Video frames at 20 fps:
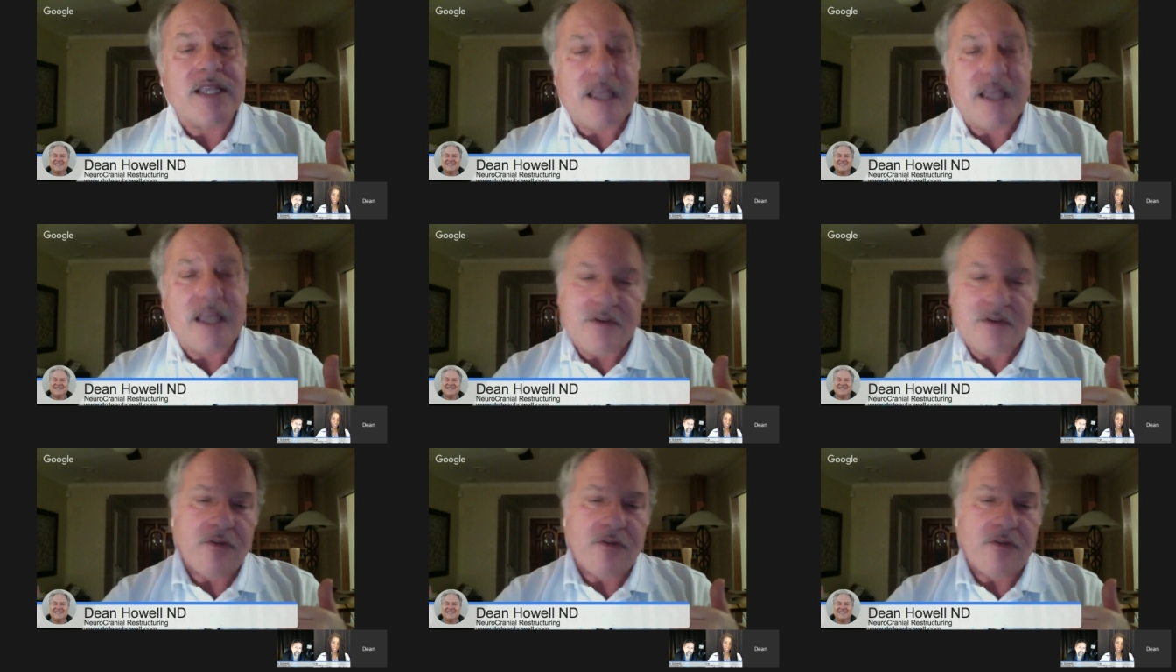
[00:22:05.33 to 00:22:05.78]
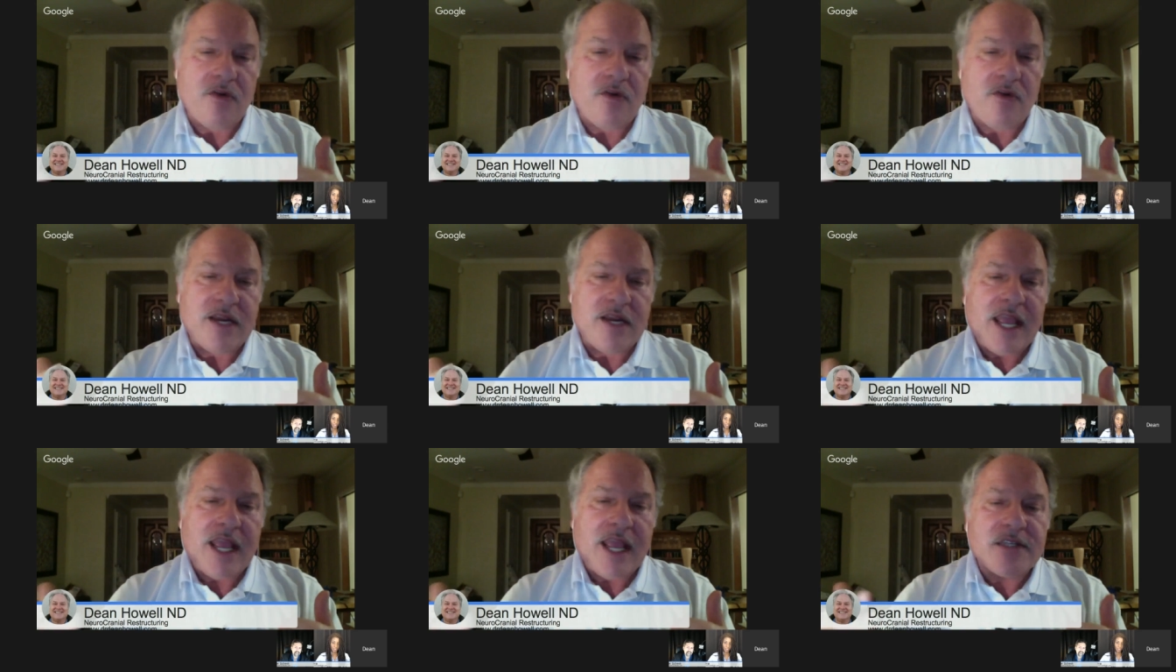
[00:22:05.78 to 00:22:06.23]
after
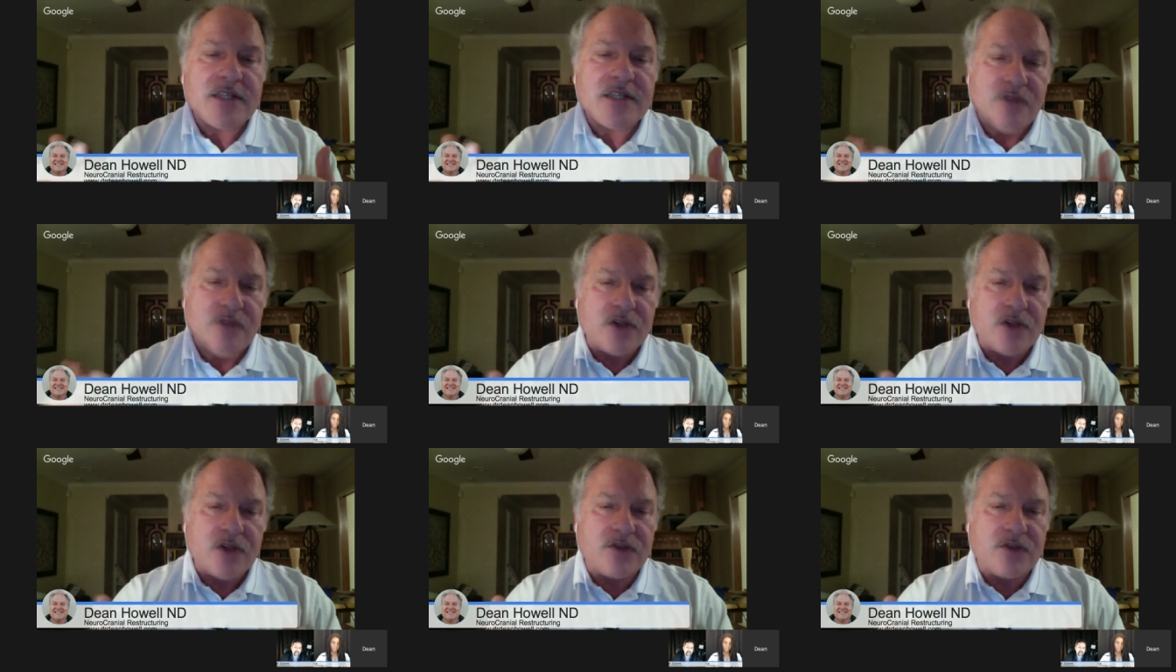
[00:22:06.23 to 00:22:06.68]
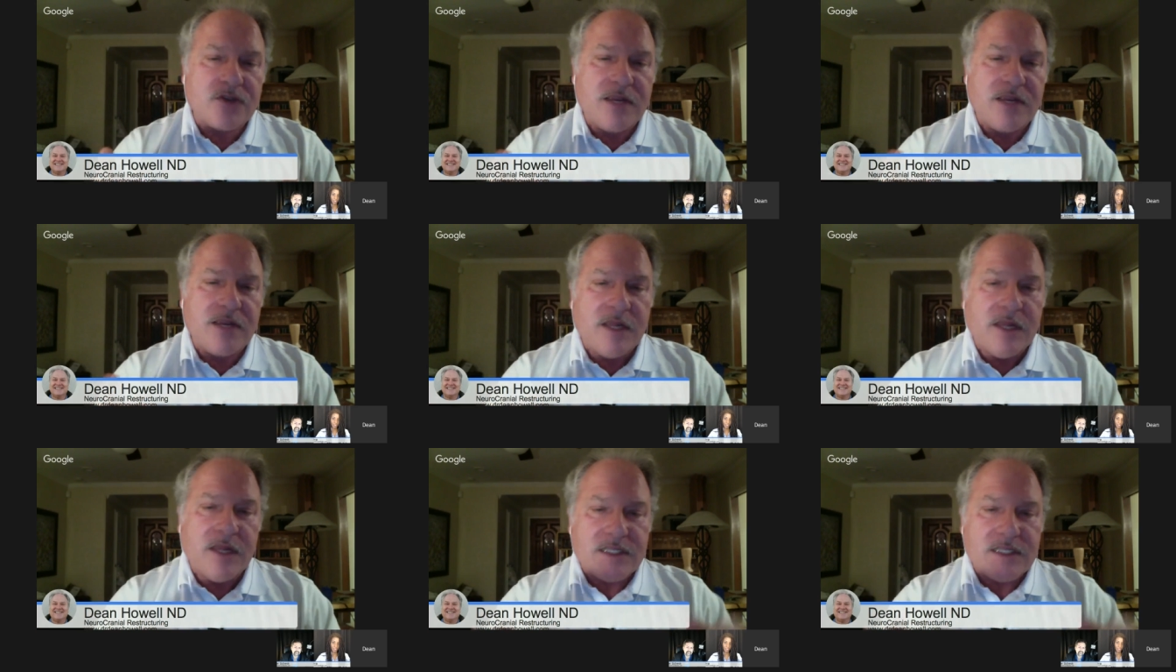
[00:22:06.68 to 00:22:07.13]
four days of those
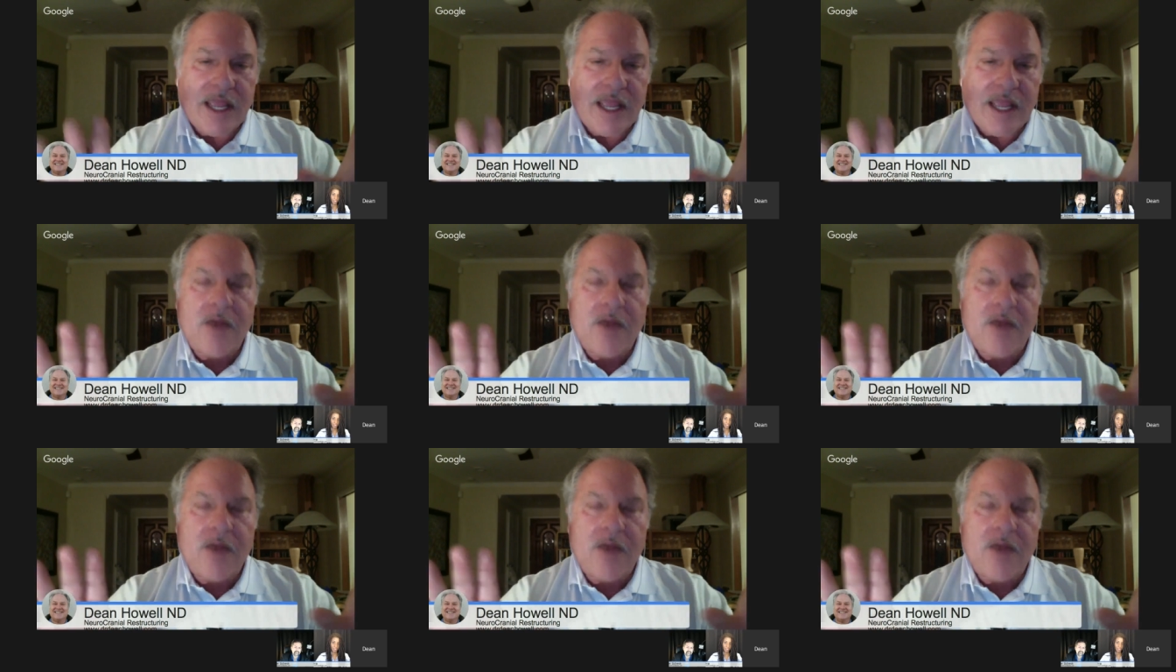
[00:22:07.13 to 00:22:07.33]
treatments,